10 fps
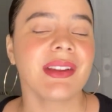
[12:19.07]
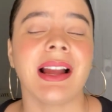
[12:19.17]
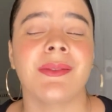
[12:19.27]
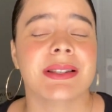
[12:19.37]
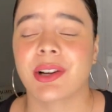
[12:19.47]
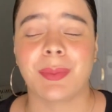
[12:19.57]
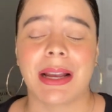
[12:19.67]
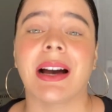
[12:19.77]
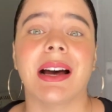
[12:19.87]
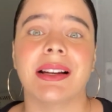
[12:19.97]
I was like, oh my
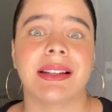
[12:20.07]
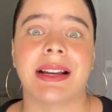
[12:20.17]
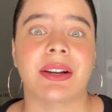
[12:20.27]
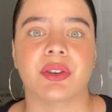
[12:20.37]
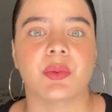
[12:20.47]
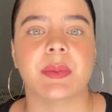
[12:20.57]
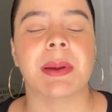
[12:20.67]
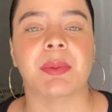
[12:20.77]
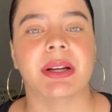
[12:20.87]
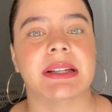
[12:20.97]
God, like, I don't know what
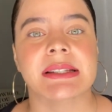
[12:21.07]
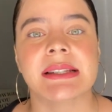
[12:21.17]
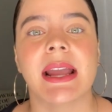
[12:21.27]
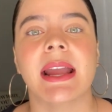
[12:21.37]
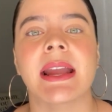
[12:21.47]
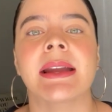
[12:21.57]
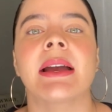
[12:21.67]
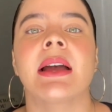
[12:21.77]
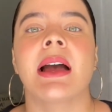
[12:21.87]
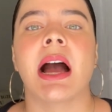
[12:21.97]
people are gonna say,
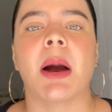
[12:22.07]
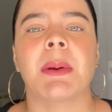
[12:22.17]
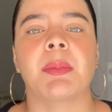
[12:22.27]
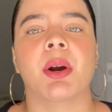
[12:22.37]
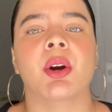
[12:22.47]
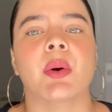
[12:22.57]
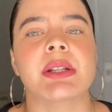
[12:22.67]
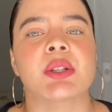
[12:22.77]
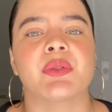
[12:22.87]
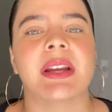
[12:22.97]
how people are going
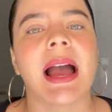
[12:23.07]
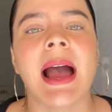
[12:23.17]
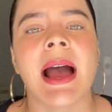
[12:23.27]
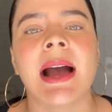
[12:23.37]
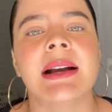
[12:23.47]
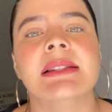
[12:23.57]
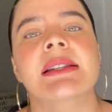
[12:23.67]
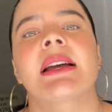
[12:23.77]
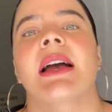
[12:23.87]
to react.